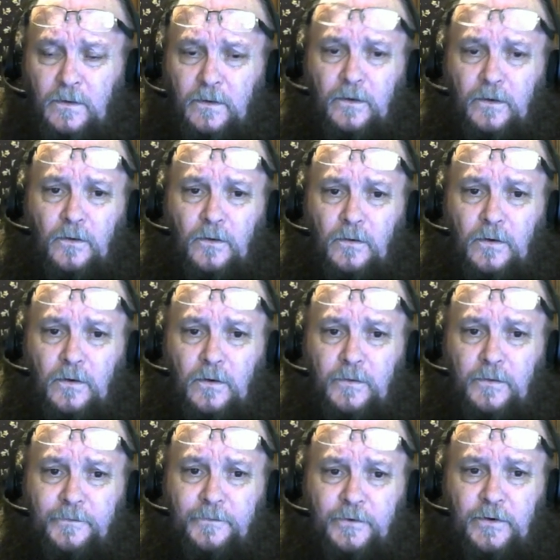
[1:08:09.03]
Or
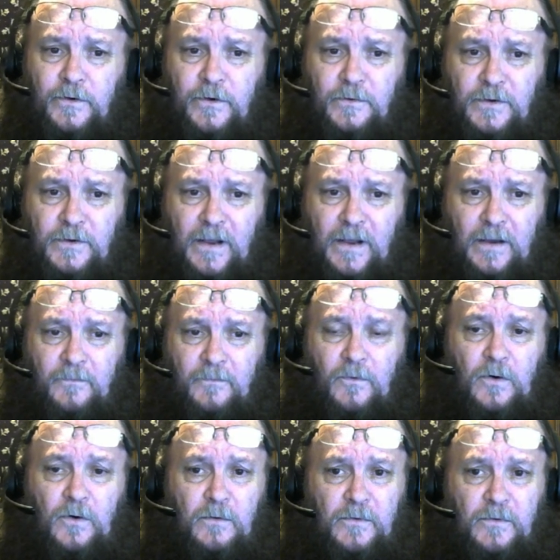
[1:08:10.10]
do you take
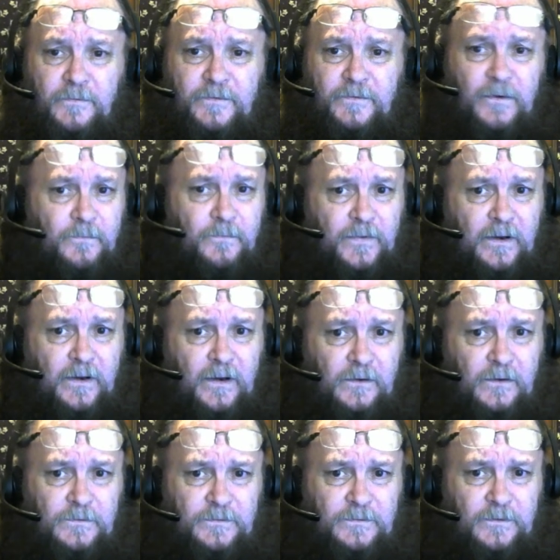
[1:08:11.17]
form of something
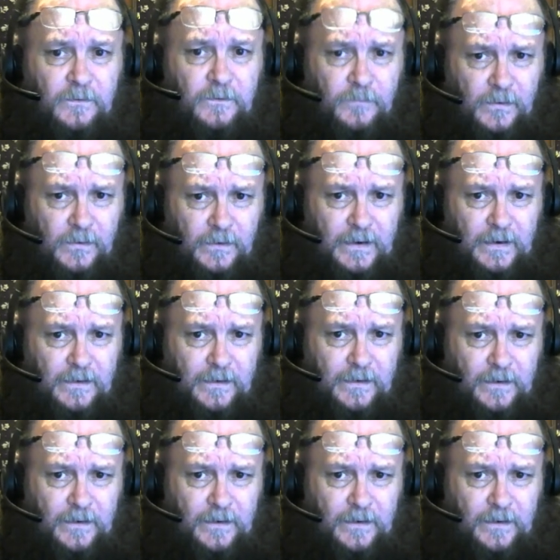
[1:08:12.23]
else completely?